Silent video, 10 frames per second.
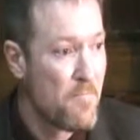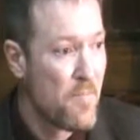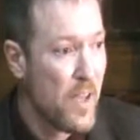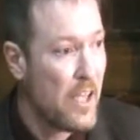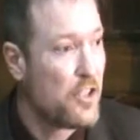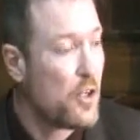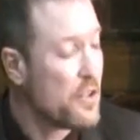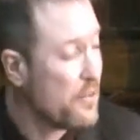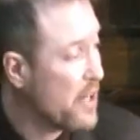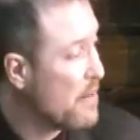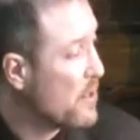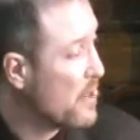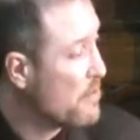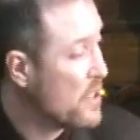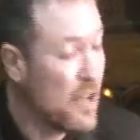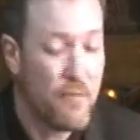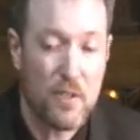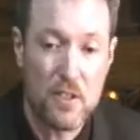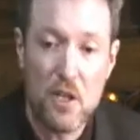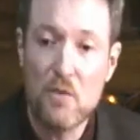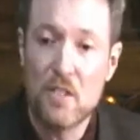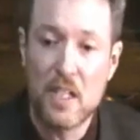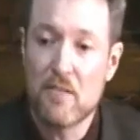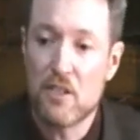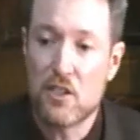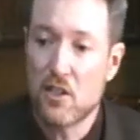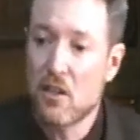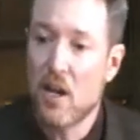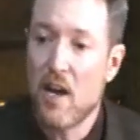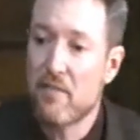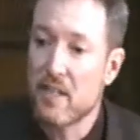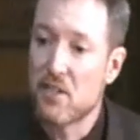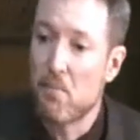And Joseph Kramer himself was known to give the shirt off his